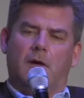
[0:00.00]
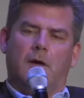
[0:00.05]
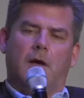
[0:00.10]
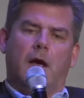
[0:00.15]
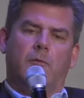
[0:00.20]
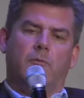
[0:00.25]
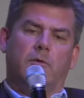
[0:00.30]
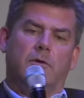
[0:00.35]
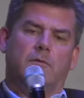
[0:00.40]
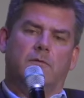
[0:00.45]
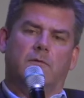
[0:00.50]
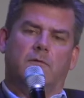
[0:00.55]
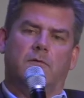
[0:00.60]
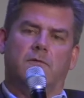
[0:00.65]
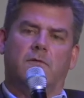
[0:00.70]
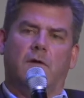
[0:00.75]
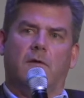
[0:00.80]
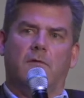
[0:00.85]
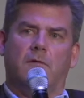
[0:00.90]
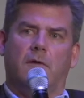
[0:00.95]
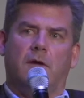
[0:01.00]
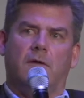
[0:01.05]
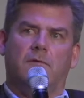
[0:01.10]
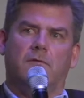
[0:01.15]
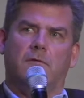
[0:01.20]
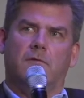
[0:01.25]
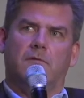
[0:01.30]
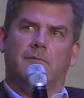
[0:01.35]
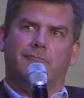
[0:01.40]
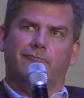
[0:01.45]
I would suggest,
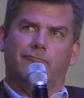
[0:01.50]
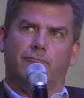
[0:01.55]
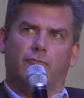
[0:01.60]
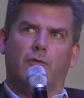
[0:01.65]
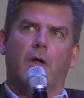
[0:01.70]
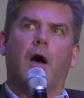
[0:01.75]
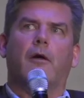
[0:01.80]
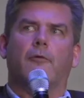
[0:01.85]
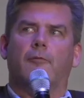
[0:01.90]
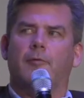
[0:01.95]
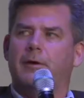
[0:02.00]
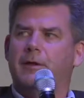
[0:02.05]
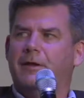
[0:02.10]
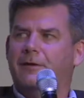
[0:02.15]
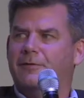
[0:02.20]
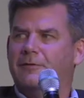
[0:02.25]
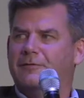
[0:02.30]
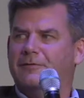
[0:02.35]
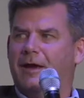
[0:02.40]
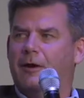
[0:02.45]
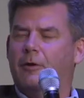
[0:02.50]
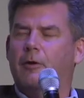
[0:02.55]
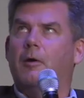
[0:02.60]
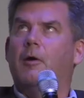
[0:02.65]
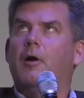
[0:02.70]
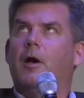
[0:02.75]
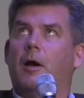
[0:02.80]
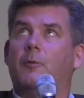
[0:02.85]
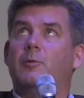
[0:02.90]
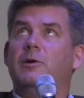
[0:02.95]
is not really the same, or
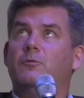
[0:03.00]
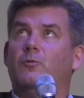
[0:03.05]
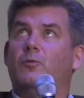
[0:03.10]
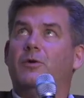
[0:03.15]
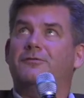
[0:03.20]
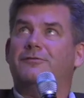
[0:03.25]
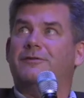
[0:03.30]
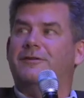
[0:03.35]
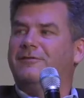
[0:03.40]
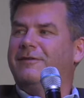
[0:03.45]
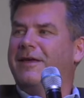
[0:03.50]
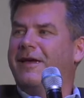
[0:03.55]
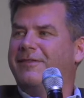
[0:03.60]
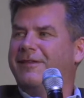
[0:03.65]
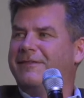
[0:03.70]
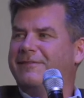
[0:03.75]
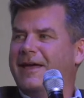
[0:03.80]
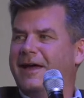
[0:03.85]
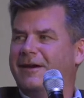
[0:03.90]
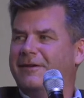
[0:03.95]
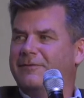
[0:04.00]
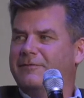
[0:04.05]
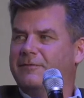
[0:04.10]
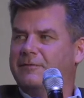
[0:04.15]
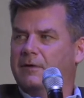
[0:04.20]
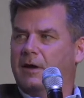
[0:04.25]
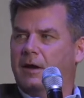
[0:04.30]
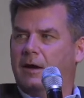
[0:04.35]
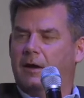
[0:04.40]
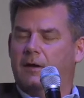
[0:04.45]
I wouldn't wish to say that that
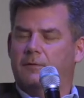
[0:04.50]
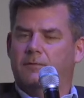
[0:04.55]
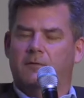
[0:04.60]
is uh,